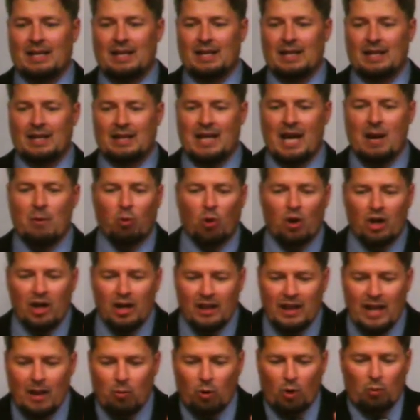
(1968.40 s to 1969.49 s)
they were,
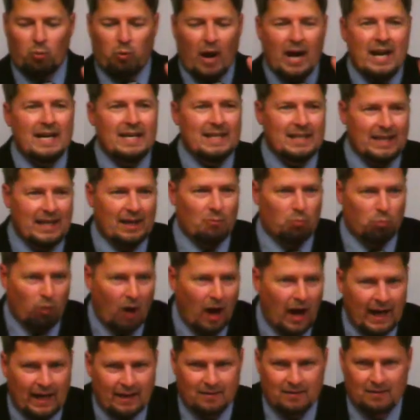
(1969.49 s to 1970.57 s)
they were ready to get
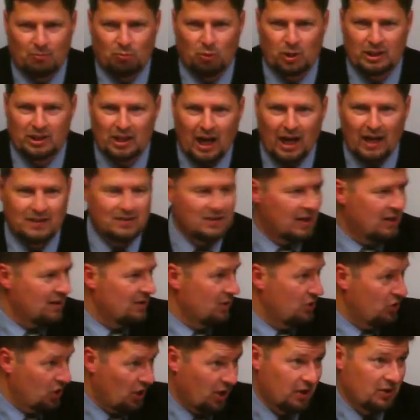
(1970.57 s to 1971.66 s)
right when God sent a
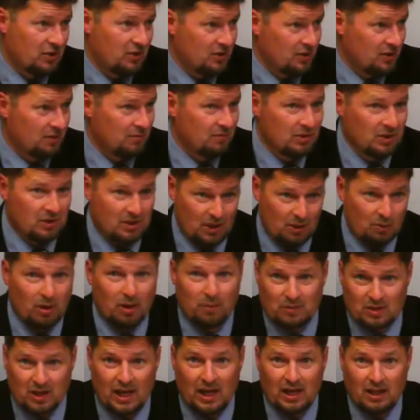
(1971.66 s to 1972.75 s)
judge. You see what I'm
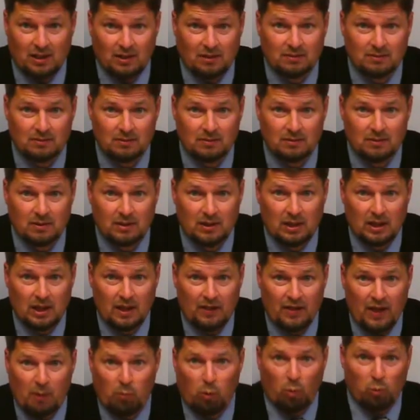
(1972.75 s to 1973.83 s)
saying?
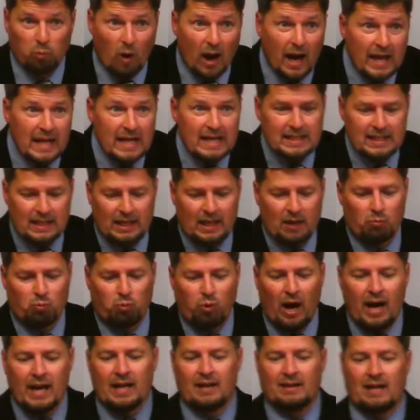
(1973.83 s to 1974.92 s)
They were ready to get
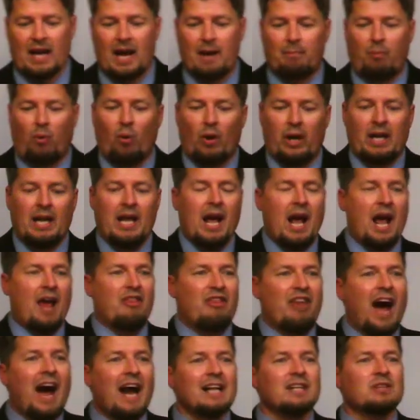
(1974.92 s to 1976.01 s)
right at that point. And
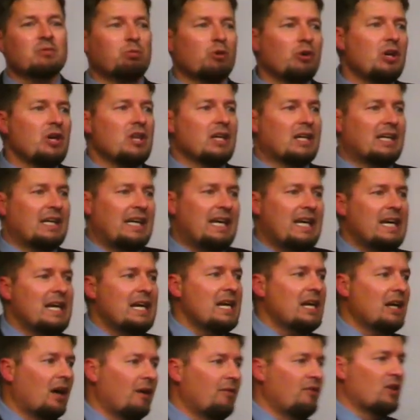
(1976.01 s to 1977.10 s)
that is really the
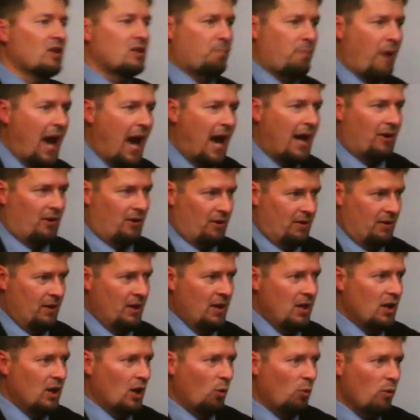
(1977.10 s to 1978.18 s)
key of this pattern.
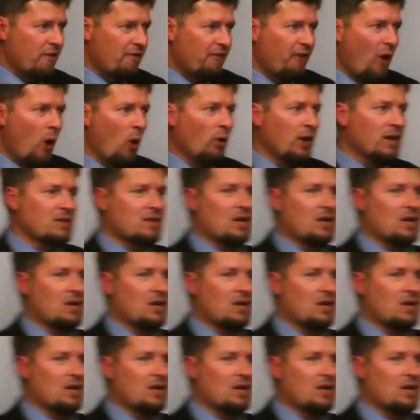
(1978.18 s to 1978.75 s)
You know, we focused